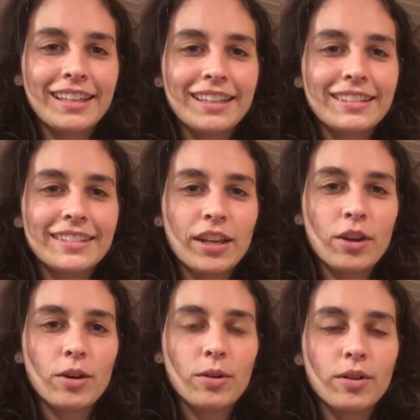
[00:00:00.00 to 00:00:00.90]

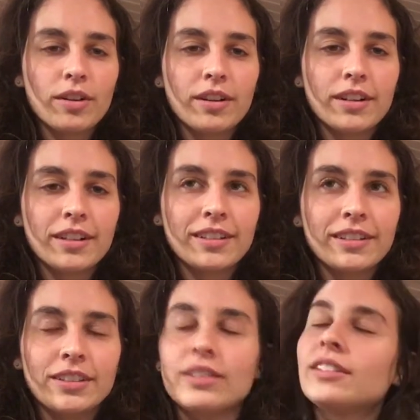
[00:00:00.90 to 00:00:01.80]
So
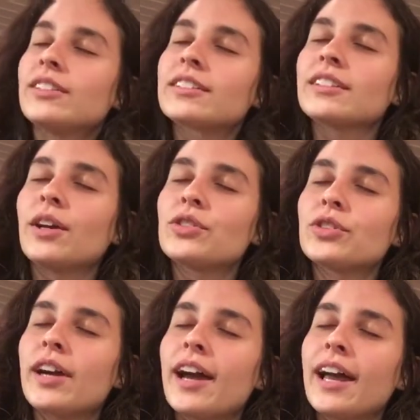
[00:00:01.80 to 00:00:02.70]
you can just close
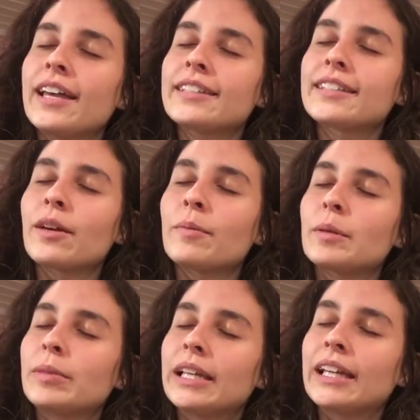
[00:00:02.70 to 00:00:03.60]
your eyes, say, I'm going
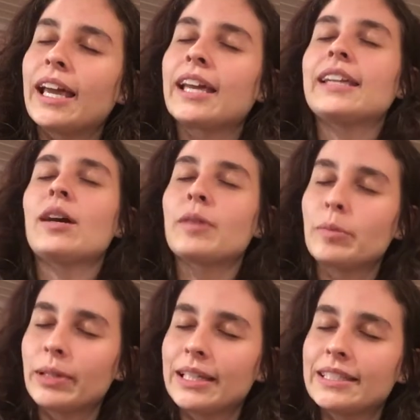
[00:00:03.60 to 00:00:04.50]
to play an A, now I'm going
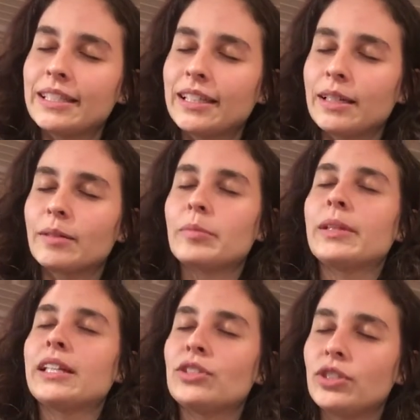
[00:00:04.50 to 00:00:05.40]
to play a D, I'm going to
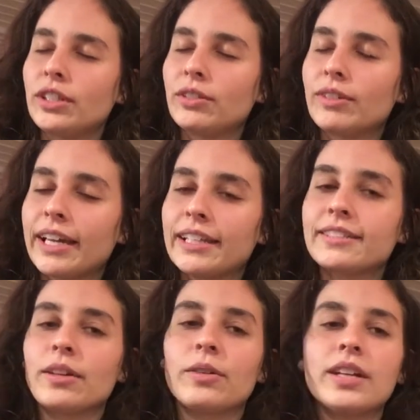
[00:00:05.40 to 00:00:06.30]
play a G, right?
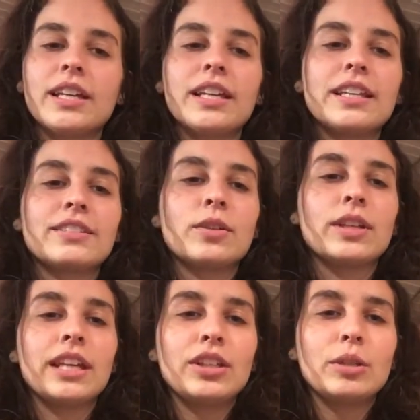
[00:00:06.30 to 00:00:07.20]
So
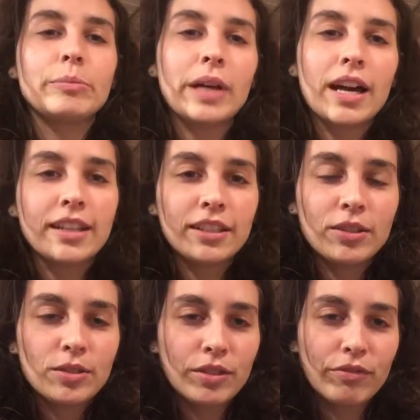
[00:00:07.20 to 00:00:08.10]
getting your body
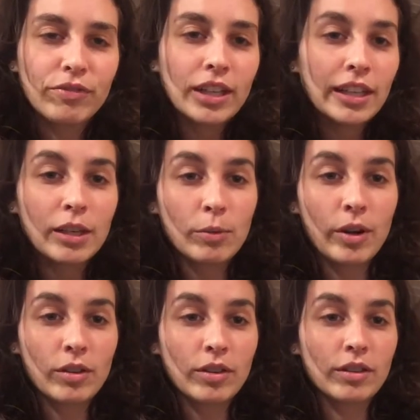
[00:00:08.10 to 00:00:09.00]
used to feeling
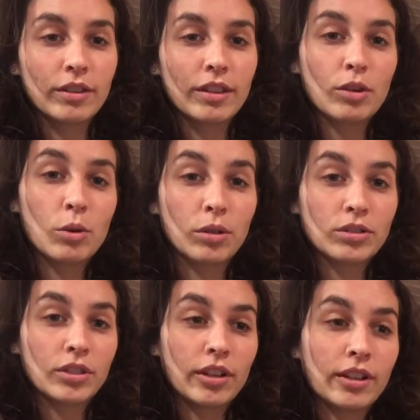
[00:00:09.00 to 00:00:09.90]
where the
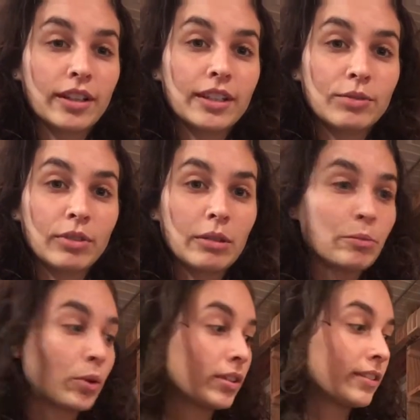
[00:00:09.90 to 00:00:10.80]
chords are is really
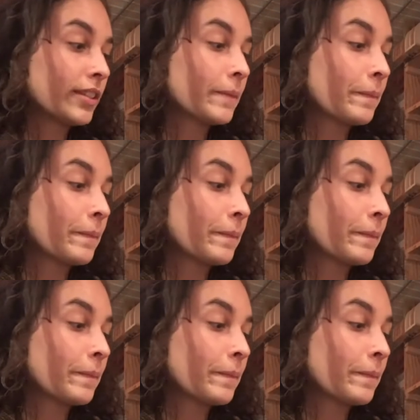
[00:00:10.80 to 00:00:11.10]
important.